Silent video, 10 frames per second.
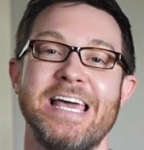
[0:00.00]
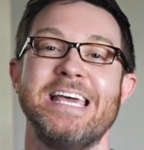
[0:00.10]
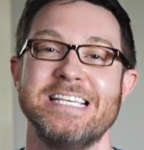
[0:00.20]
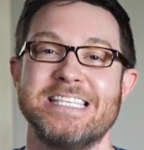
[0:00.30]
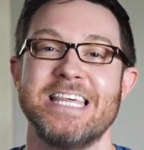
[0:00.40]

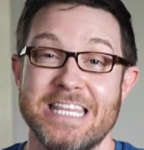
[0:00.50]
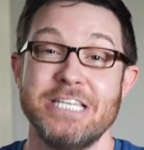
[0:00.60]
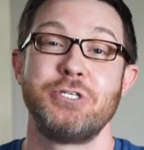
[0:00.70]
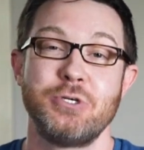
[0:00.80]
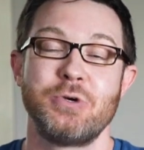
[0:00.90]
is that
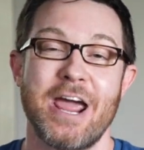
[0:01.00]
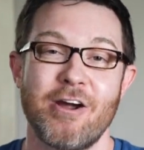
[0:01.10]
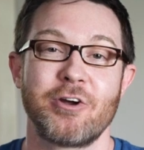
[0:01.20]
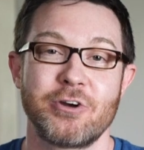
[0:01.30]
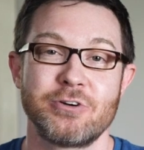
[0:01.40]
these two
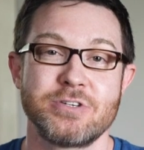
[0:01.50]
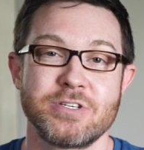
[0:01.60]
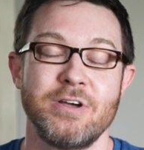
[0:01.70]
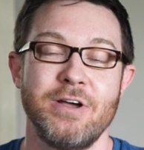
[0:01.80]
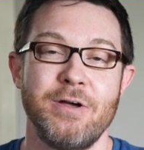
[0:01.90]

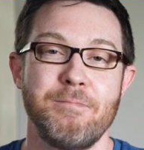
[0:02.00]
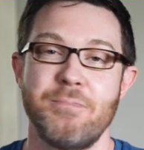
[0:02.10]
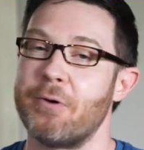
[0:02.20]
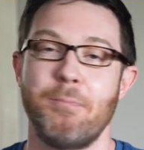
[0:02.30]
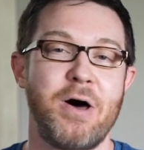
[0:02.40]
characters,
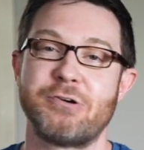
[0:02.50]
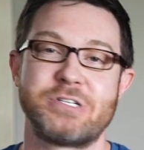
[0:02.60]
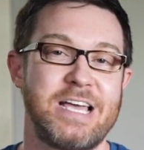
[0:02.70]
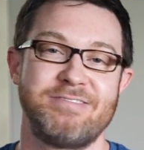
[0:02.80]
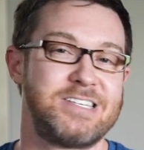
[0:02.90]
their
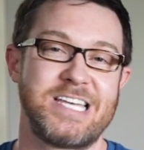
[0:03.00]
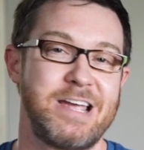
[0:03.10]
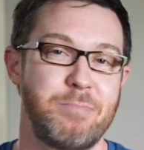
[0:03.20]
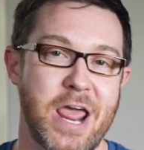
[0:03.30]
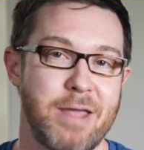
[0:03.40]
mothers have the
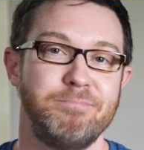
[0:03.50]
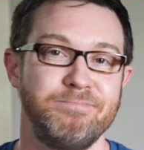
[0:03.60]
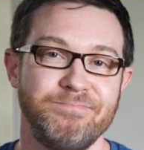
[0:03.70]
same name.